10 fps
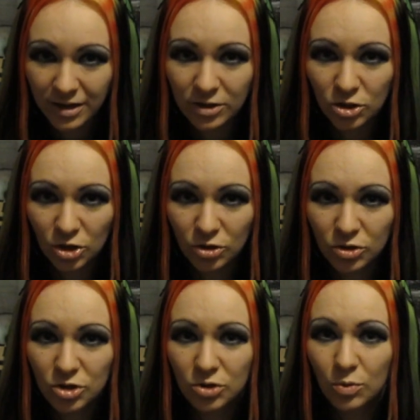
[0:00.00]
and
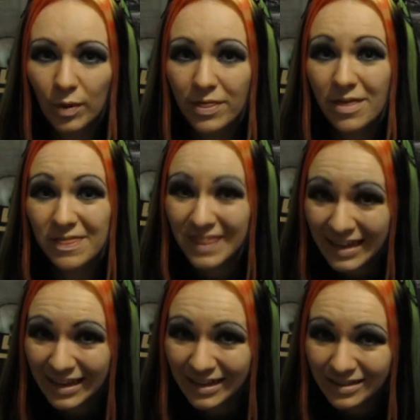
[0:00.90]
turn to what they
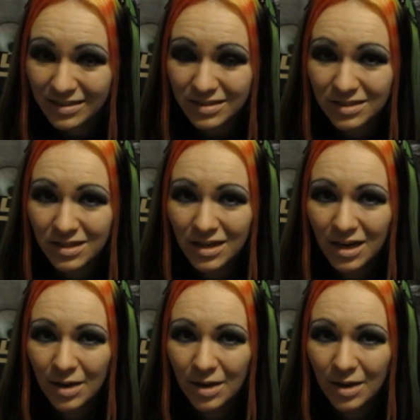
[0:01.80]
think it is